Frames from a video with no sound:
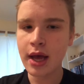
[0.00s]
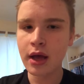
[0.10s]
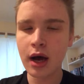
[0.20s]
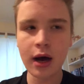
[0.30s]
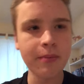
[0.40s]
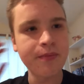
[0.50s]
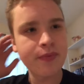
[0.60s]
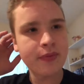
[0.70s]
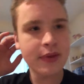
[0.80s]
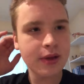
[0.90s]
Um,
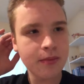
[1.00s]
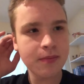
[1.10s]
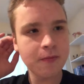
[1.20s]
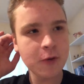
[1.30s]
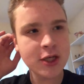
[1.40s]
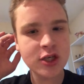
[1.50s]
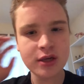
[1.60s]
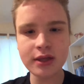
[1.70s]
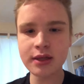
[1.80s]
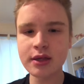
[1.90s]
which
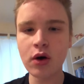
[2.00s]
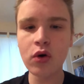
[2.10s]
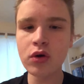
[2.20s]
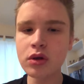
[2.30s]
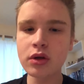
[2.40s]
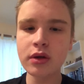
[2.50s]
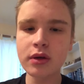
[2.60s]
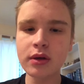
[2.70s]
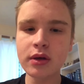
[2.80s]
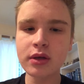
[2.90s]
the whole
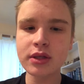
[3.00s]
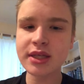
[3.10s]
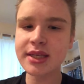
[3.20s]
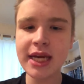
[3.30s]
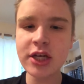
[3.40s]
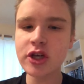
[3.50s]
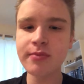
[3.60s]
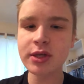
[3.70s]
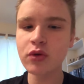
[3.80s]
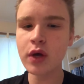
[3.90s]
distinction
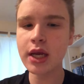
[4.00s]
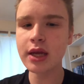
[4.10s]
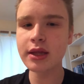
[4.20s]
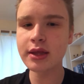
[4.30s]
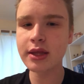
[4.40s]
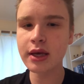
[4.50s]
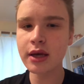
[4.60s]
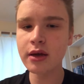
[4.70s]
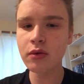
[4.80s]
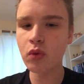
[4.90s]
between
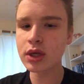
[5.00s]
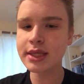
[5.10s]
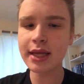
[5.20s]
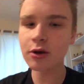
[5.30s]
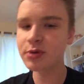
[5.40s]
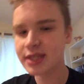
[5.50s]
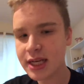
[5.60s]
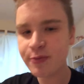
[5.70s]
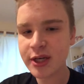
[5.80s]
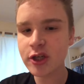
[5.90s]
the ones that are
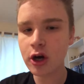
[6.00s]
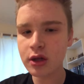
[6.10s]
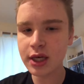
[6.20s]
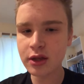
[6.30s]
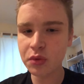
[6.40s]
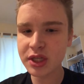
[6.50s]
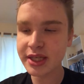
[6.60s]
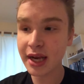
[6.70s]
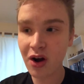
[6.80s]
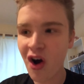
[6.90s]
possessed by Charlie and the ones
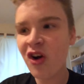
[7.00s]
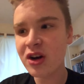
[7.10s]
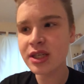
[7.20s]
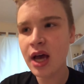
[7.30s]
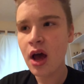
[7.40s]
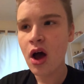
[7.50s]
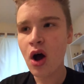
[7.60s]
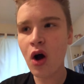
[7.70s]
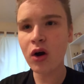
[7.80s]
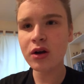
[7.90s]
that aren't
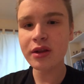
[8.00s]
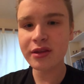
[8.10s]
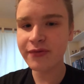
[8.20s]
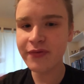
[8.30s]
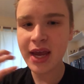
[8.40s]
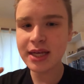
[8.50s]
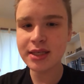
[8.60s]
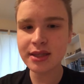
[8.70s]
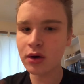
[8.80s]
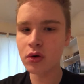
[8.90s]
are the
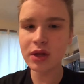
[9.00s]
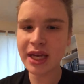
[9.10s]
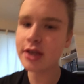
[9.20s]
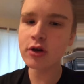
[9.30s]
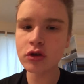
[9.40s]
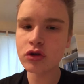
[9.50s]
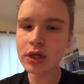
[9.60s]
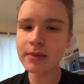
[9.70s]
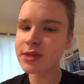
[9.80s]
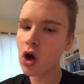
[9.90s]
face, the whole in your
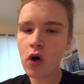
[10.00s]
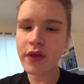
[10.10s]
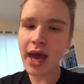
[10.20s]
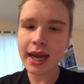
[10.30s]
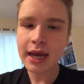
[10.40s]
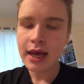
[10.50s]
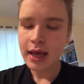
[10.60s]
dreams, all that.